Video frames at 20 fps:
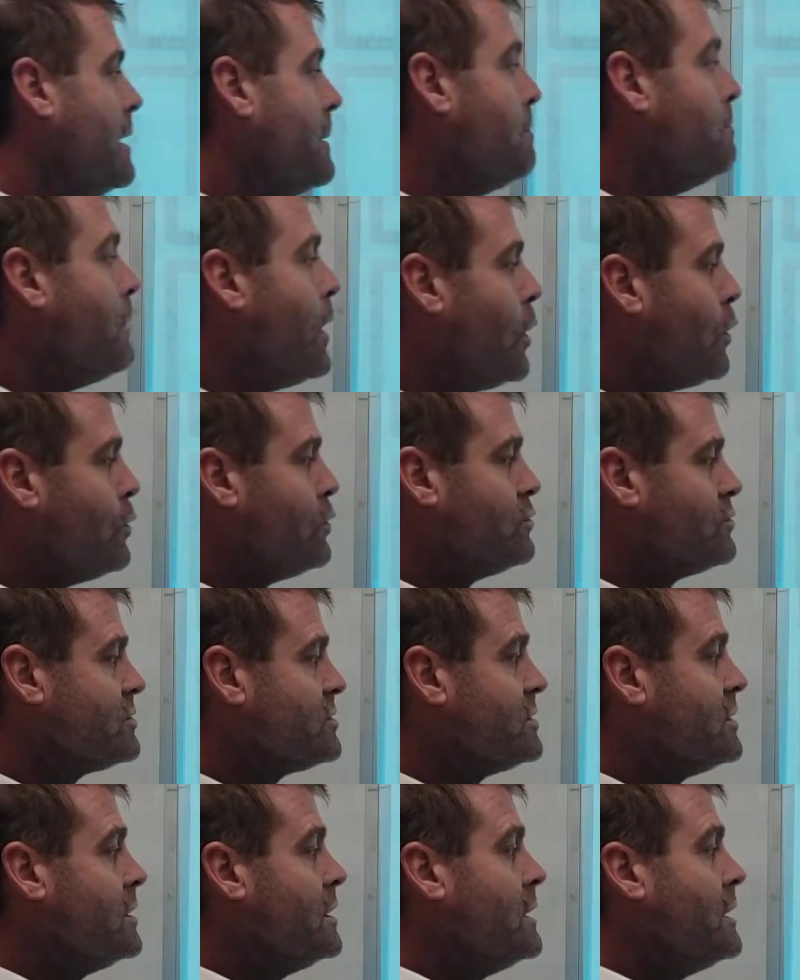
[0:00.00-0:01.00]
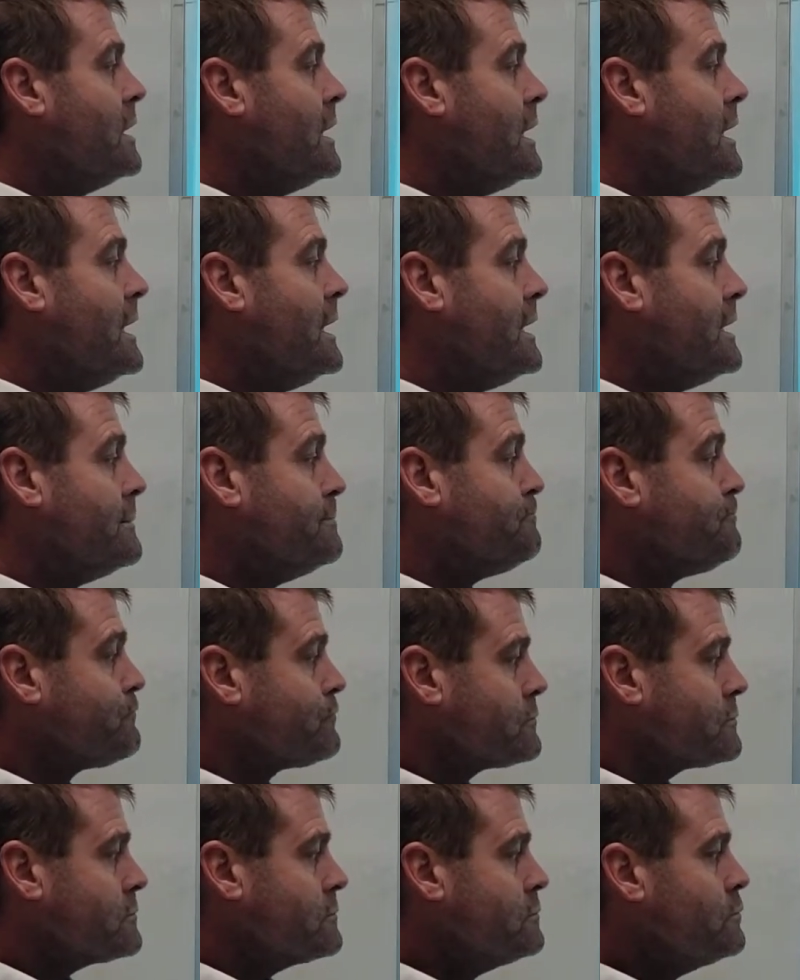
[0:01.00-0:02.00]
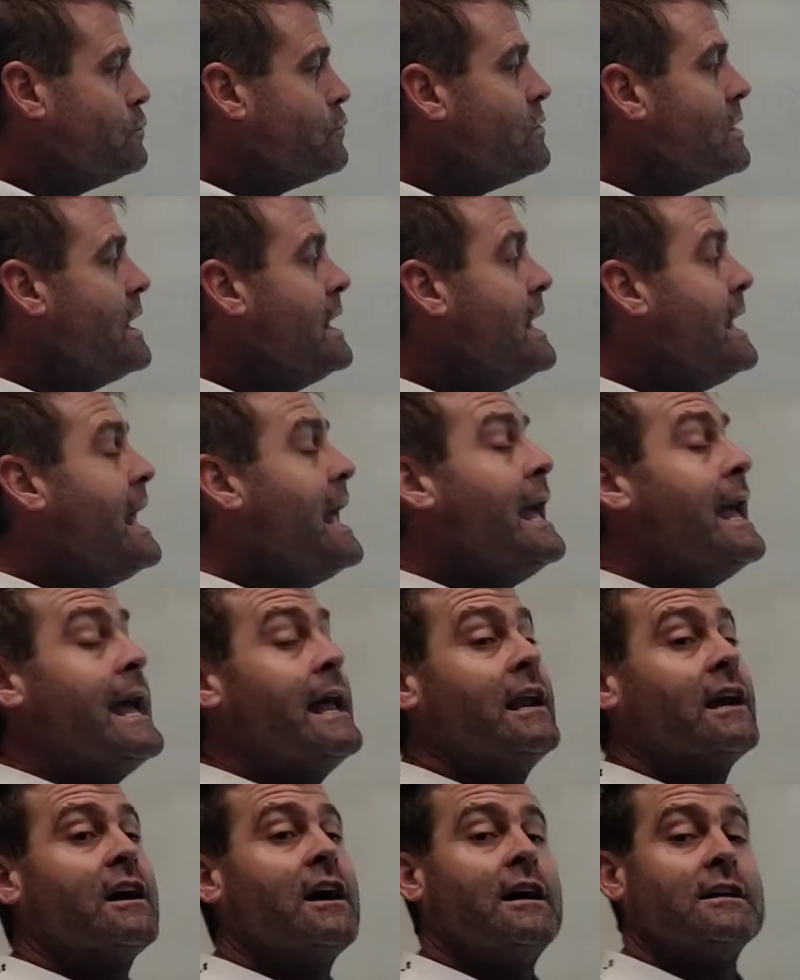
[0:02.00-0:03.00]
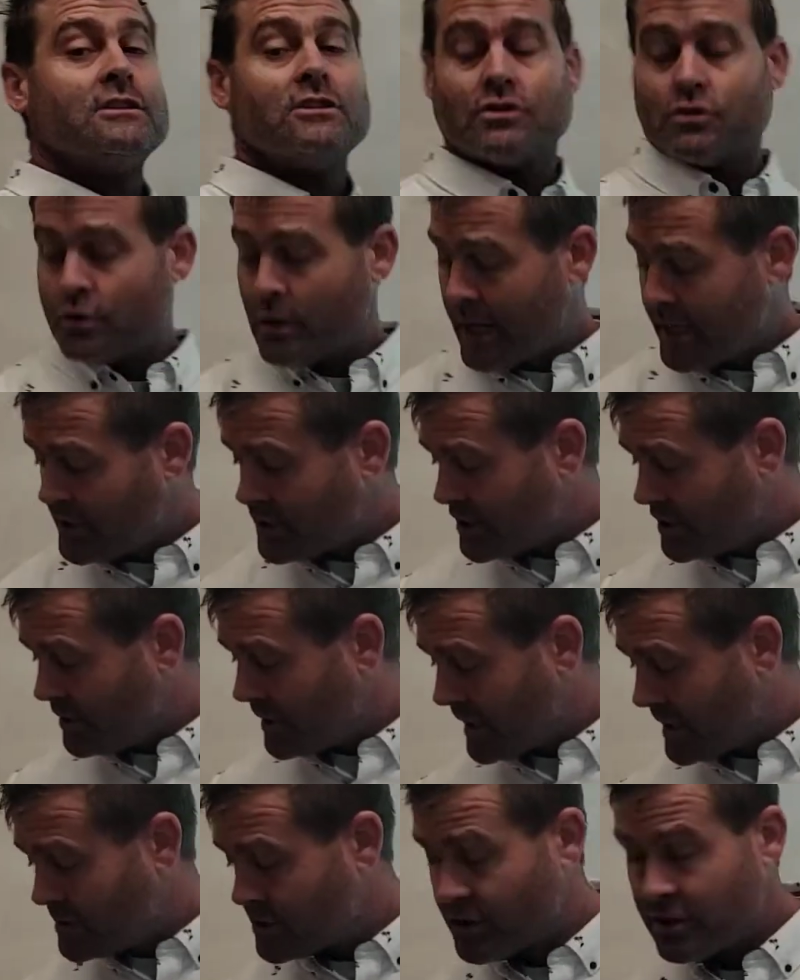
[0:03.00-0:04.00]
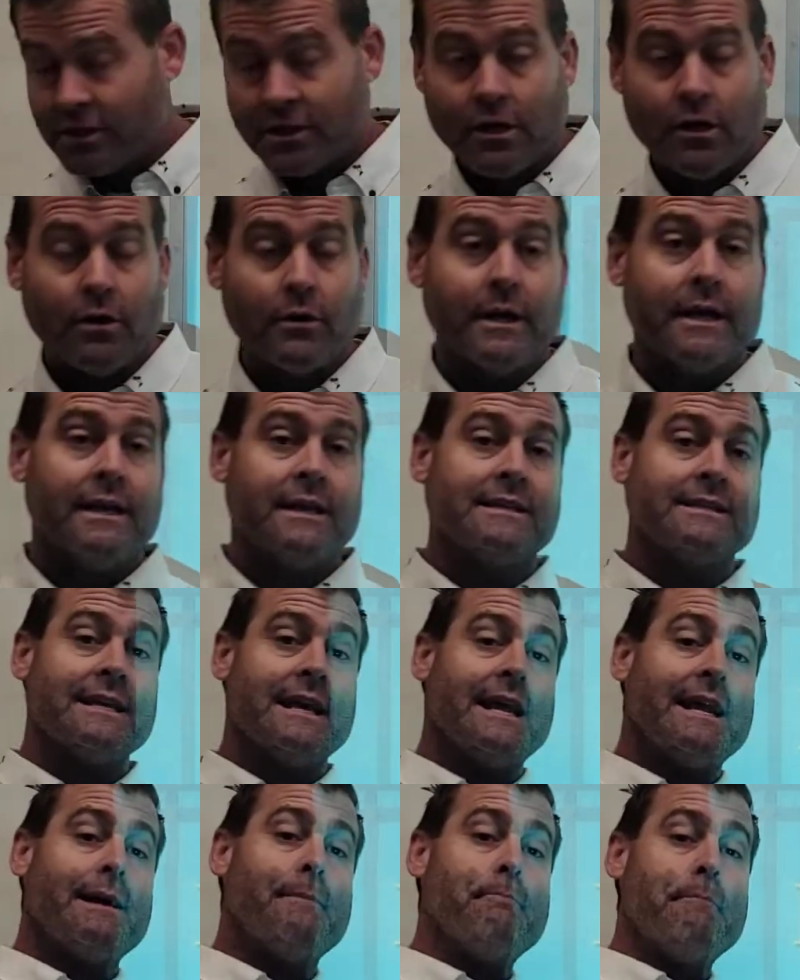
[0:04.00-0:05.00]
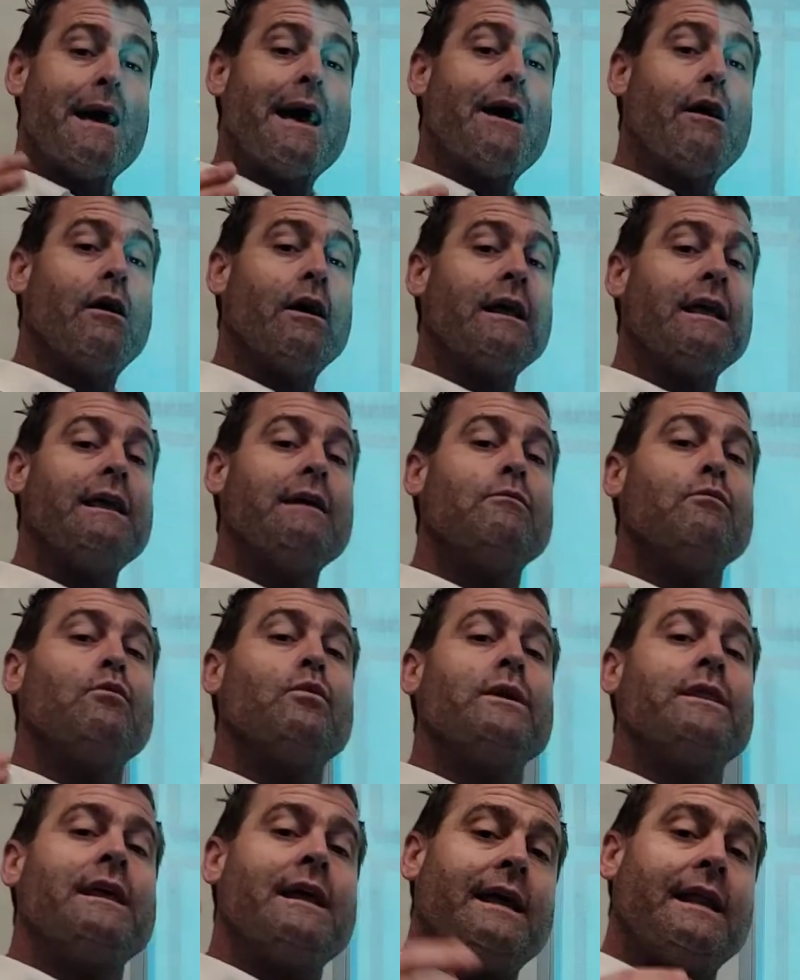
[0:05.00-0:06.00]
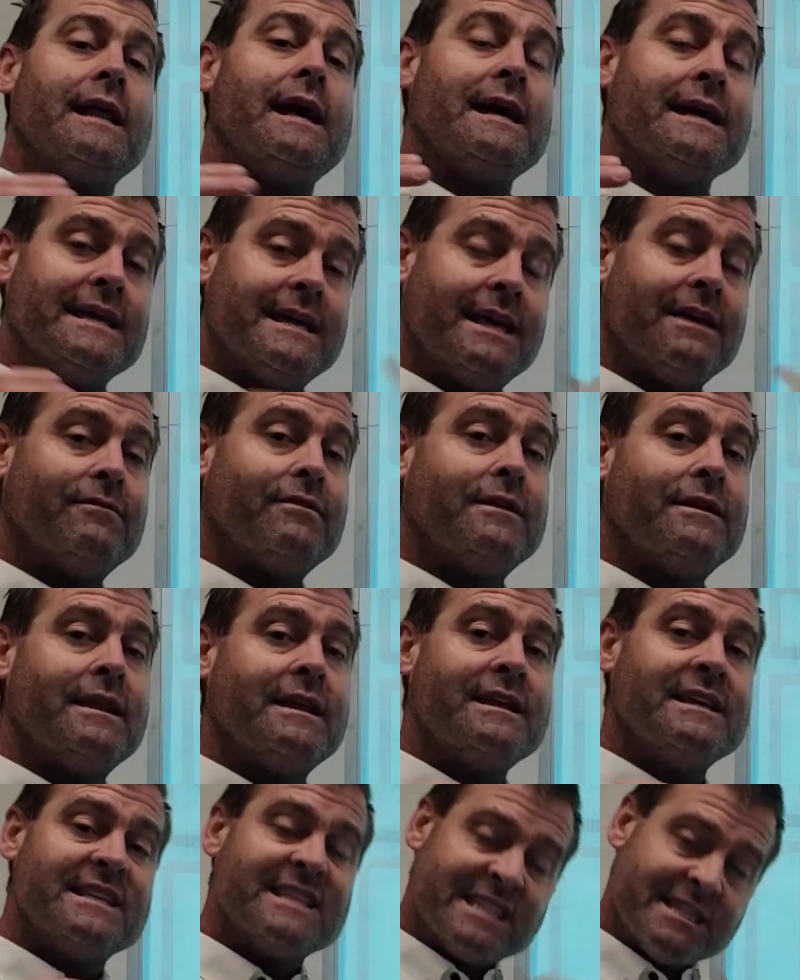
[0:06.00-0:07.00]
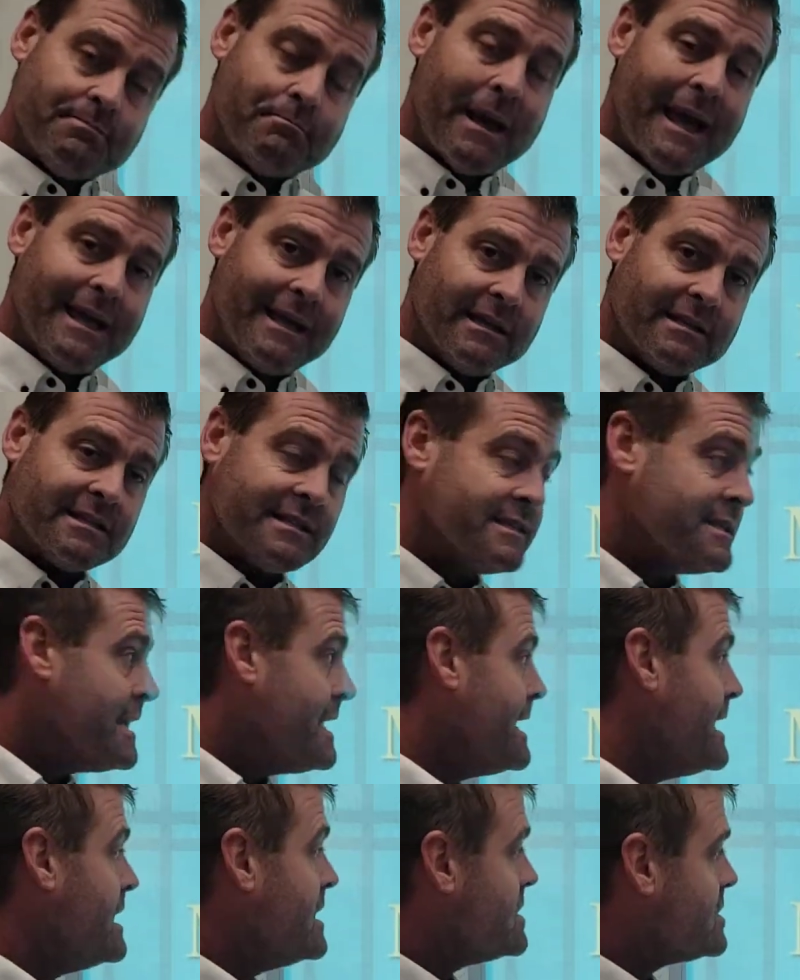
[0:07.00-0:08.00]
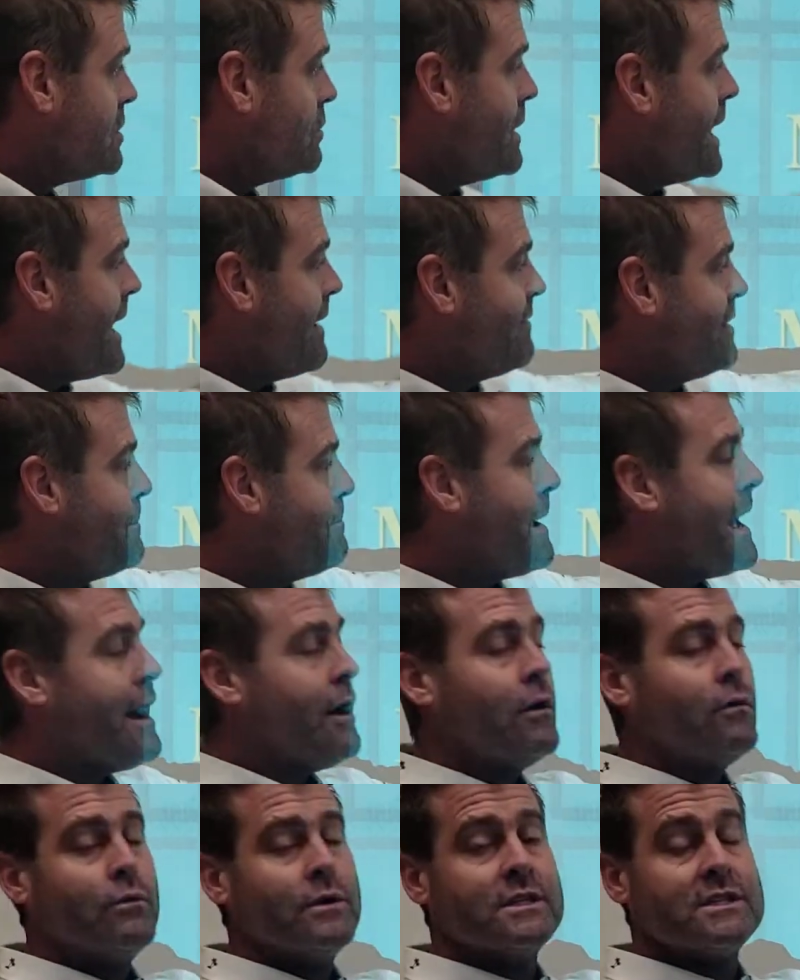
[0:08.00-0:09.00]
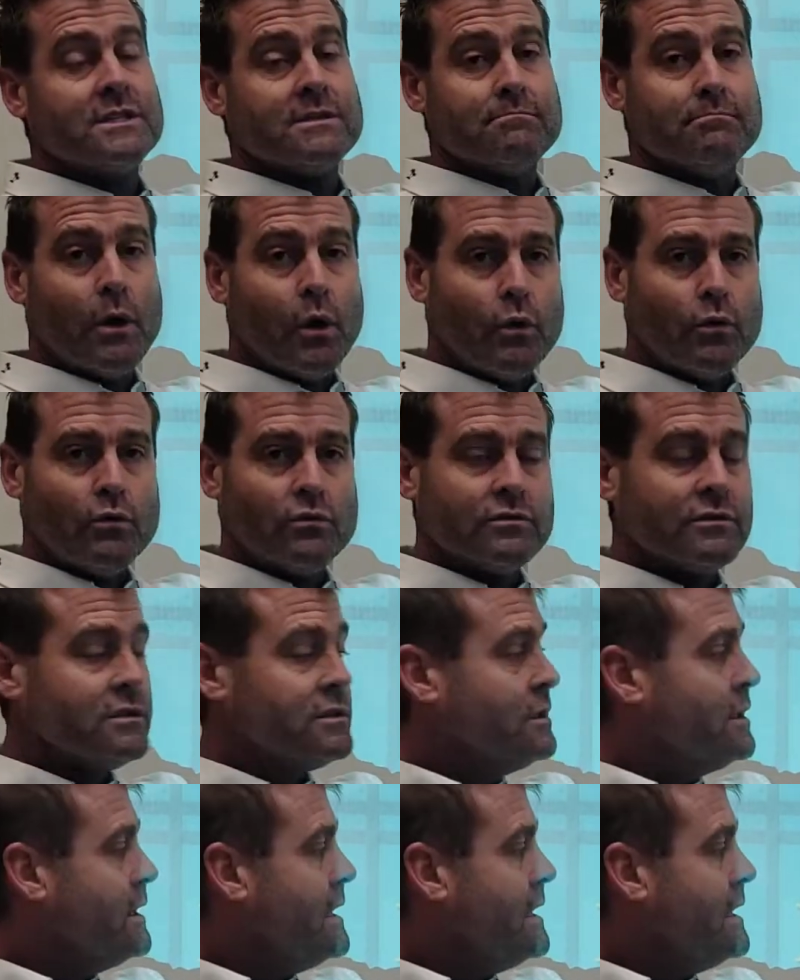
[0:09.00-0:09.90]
moles. And a concentration, you guys should know, is an amount within a given space. So we have an amount, which is moles,